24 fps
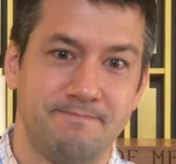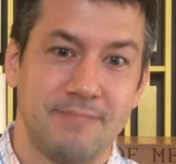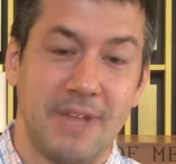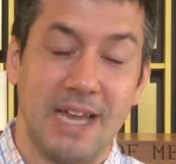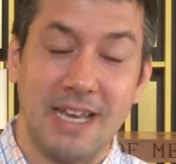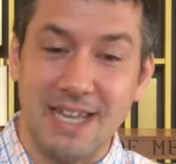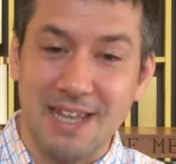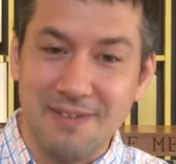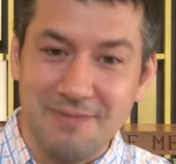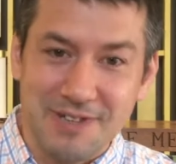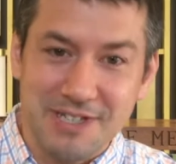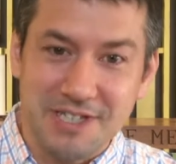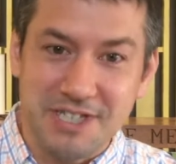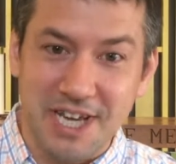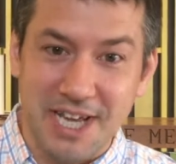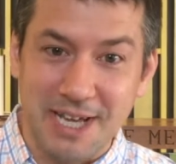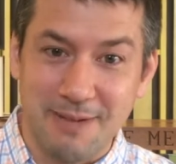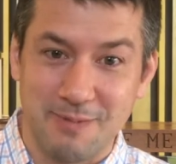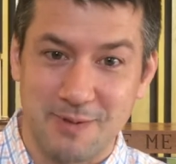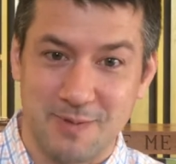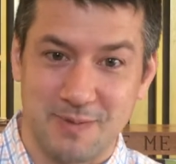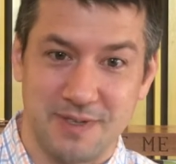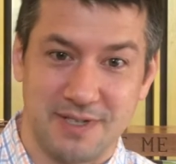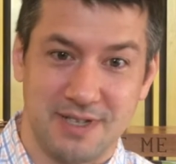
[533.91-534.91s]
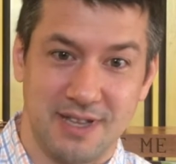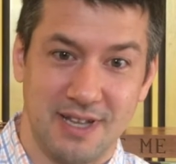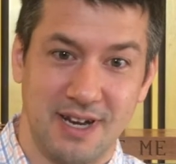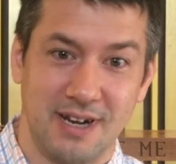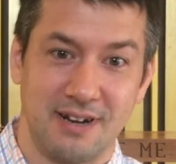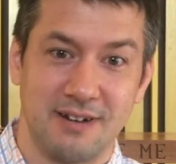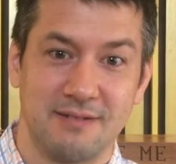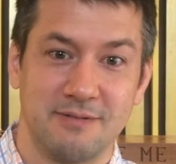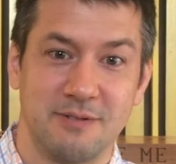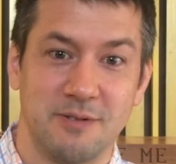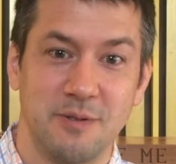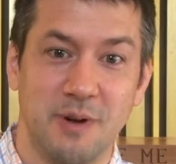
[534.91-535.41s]
And even James was
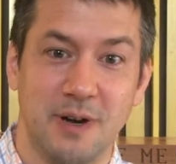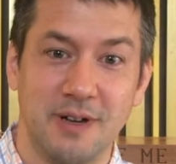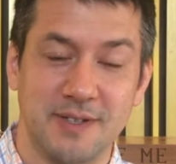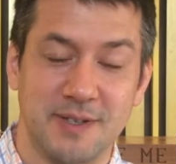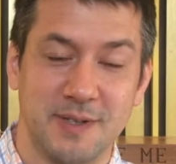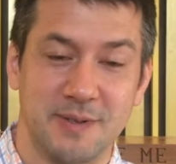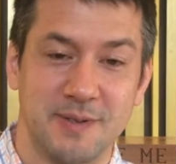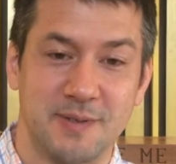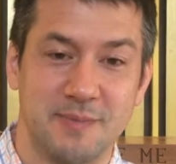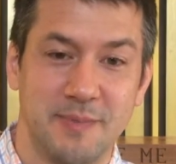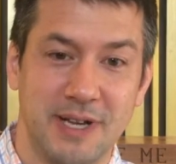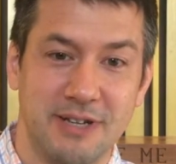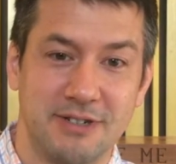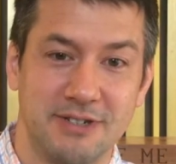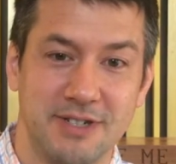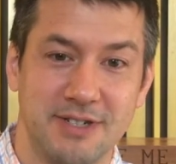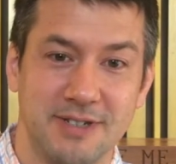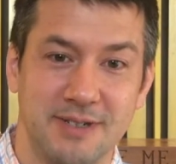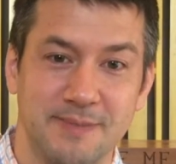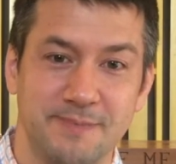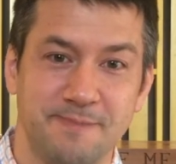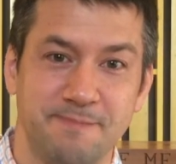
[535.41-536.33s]
there, who also is mentioned.